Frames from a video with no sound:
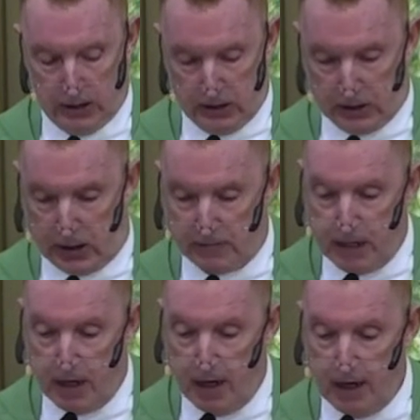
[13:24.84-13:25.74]

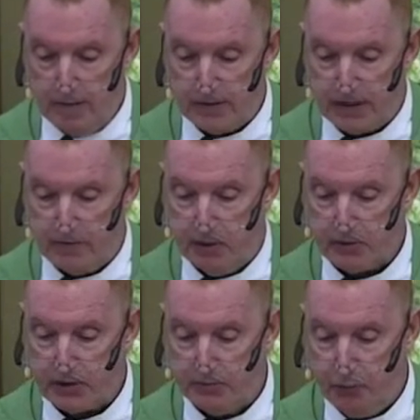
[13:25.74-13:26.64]
Sometimes the
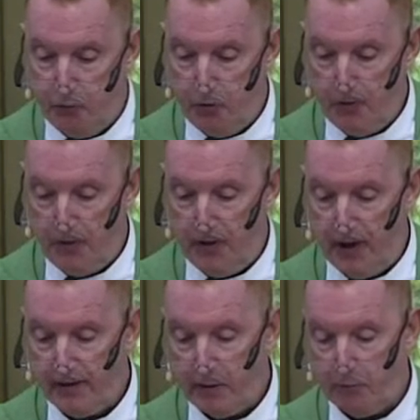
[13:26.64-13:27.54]
most important
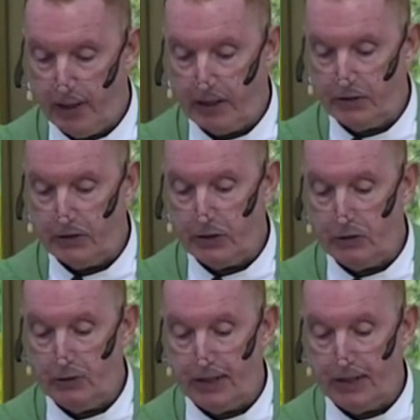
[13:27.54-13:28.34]
thing that we can do